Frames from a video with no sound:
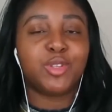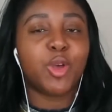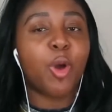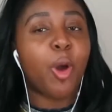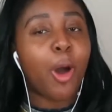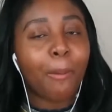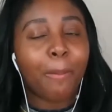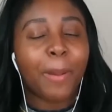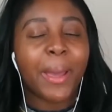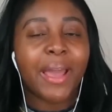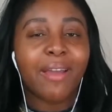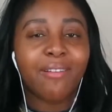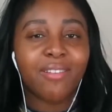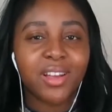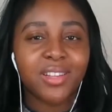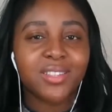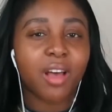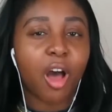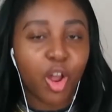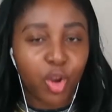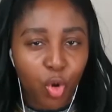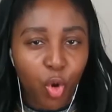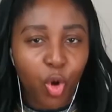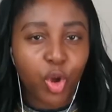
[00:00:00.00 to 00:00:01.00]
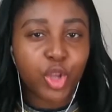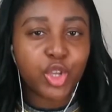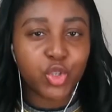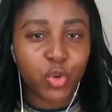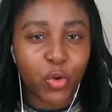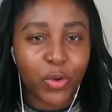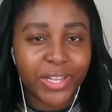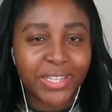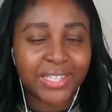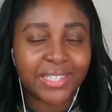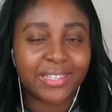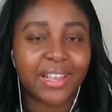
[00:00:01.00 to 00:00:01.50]
So our periods are not a
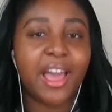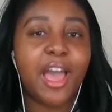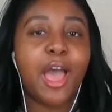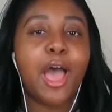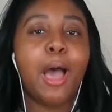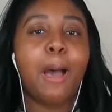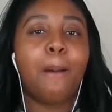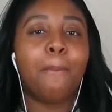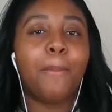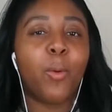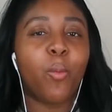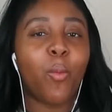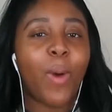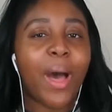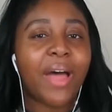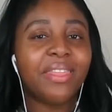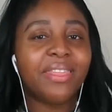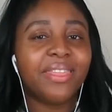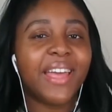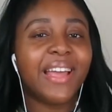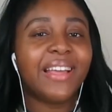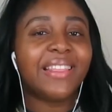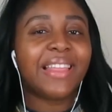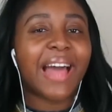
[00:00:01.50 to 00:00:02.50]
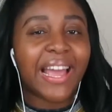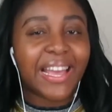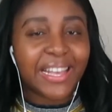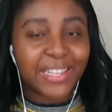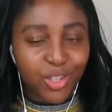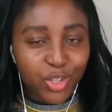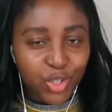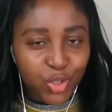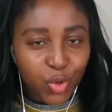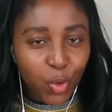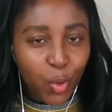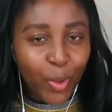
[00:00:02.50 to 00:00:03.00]
choice. But one thing that
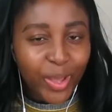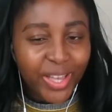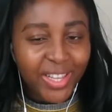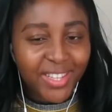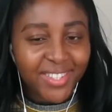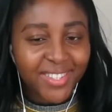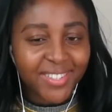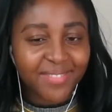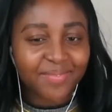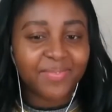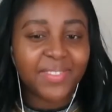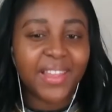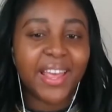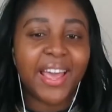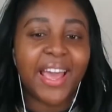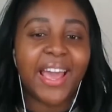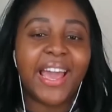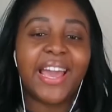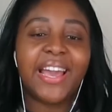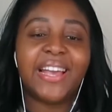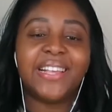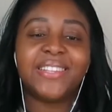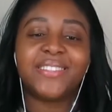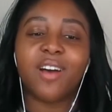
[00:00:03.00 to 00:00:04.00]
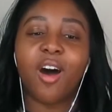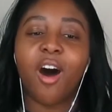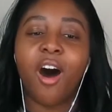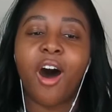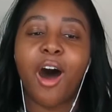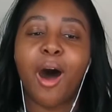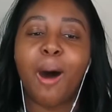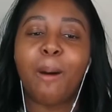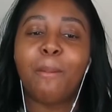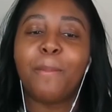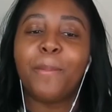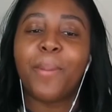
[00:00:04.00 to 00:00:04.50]
is a choice is
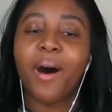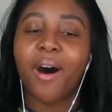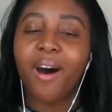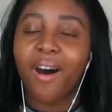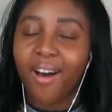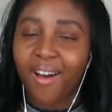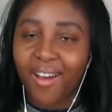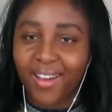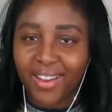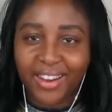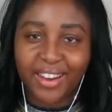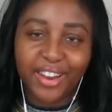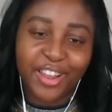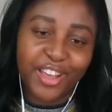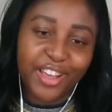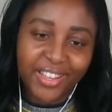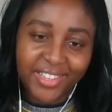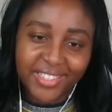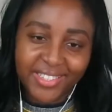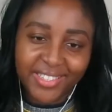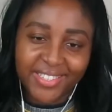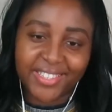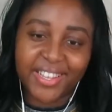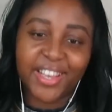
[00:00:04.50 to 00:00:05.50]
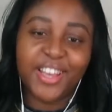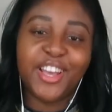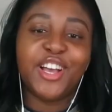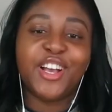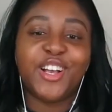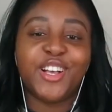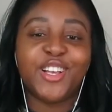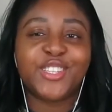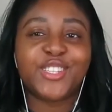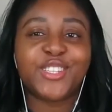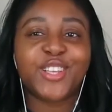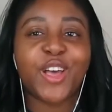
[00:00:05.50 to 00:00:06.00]
our partners.
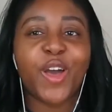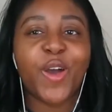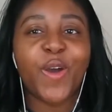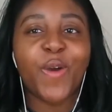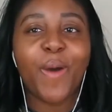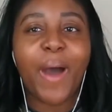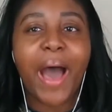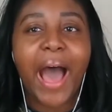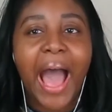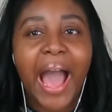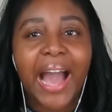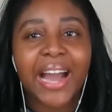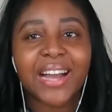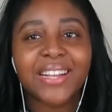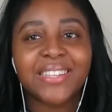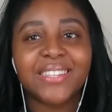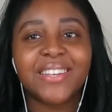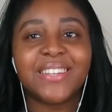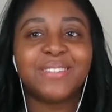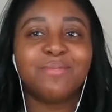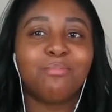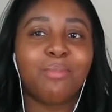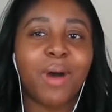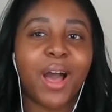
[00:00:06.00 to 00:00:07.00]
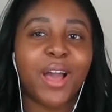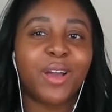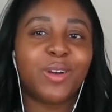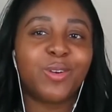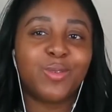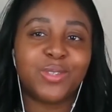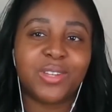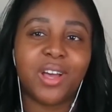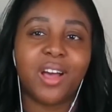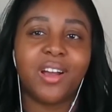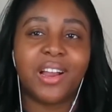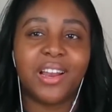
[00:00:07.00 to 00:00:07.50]
So actors
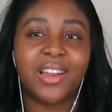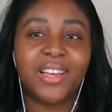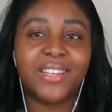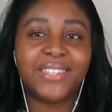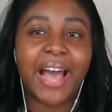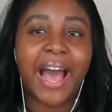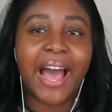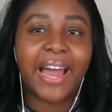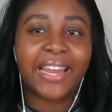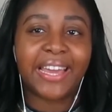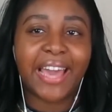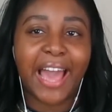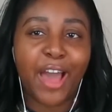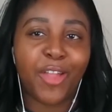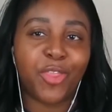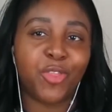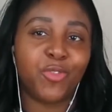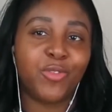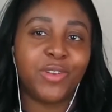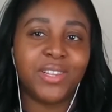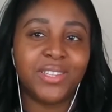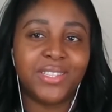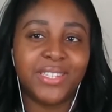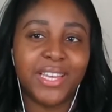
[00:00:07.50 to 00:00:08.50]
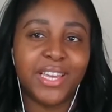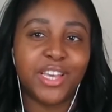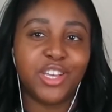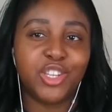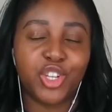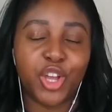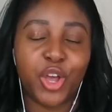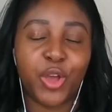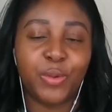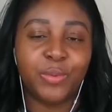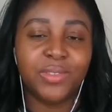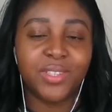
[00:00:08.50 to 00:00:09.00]
Michael Douglas and Catherine
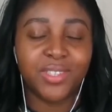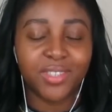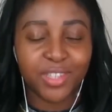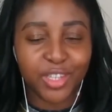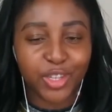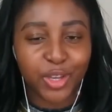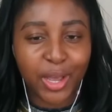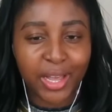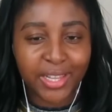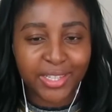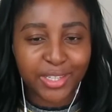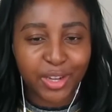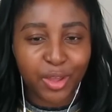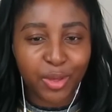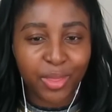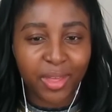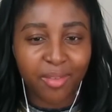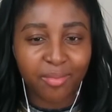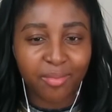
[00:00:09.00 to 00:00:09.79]
Zeta-Jones, you guys know